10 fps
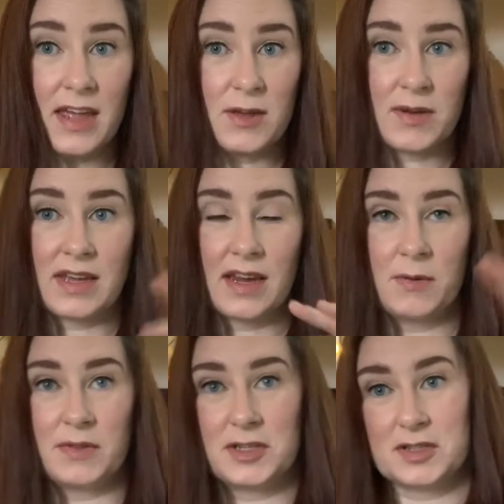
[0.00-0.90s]
you can get it
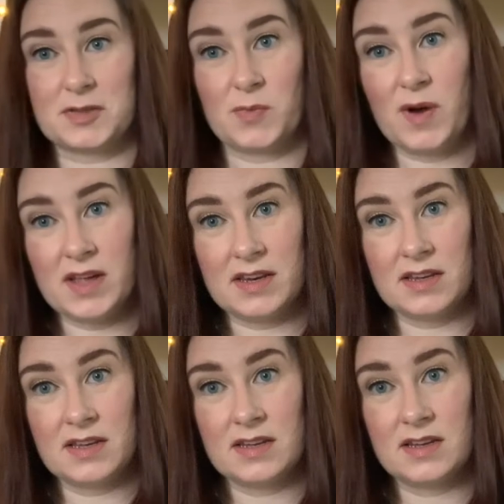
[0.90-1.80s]
with just
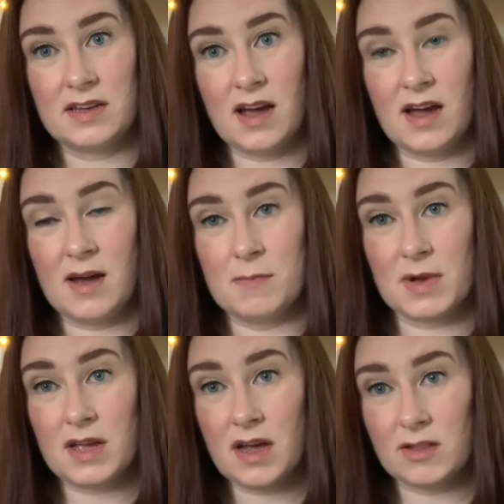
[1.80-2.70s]
one
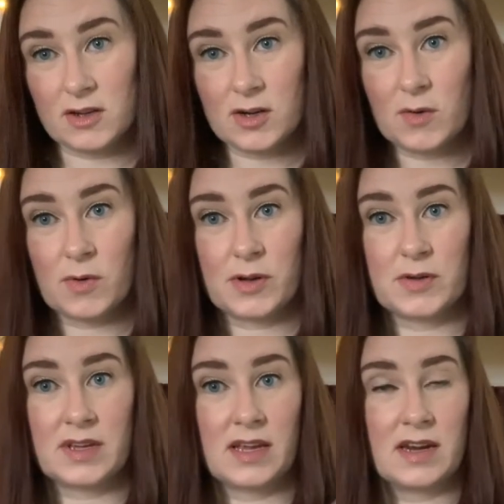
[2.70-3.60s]
color, or you
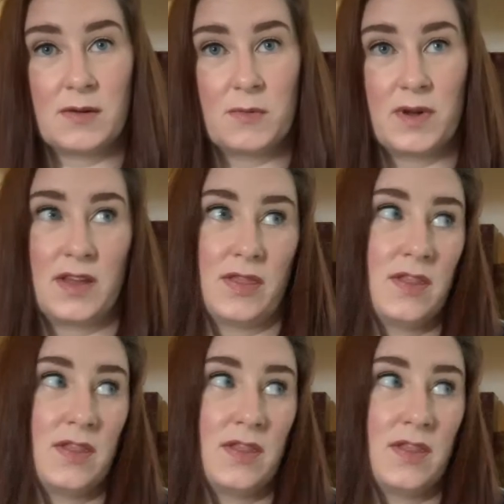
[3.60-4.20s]
can get it with,